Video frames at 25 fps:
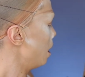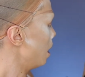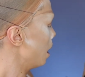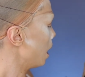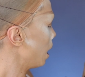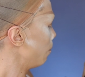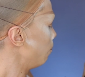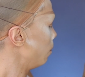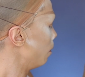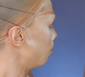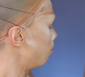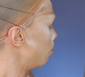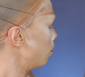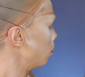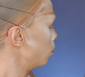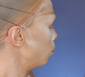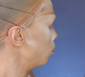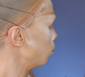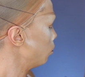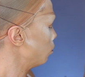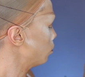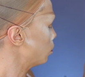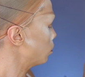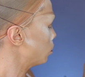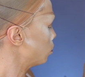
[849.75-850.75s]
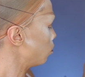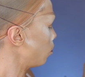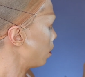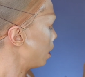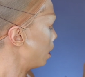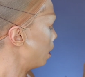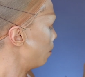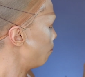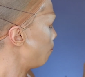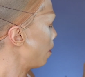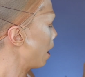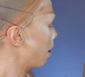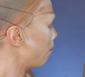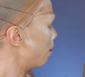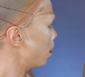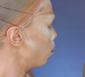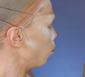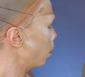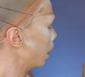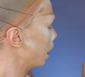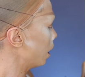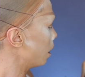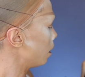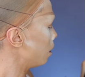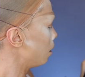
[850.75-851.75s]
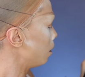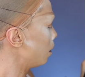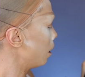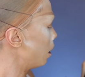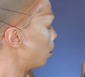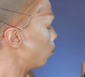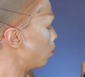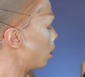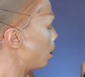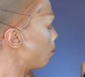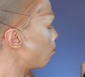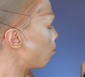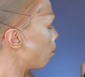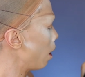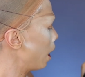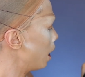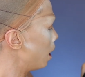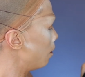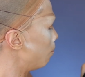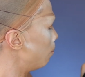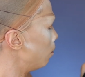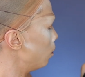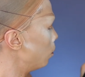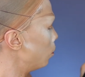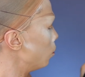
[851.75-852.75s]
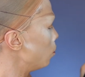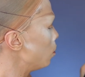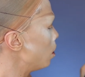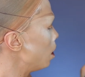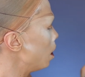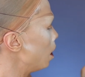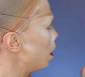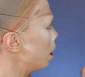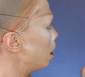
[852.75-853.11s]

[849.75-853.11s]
A couple of blues, one periwinkle and one brighter blue.